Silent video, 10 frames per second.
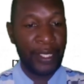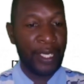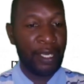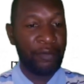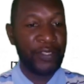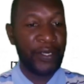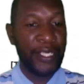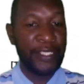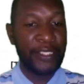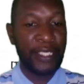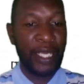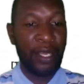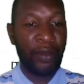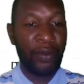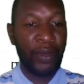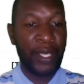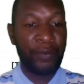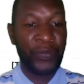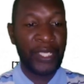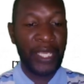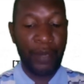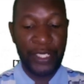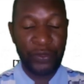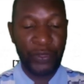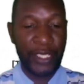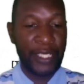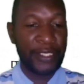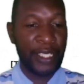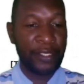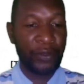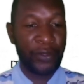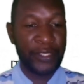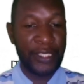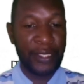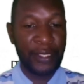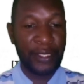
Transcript: After writing our gametes, we then start crossing.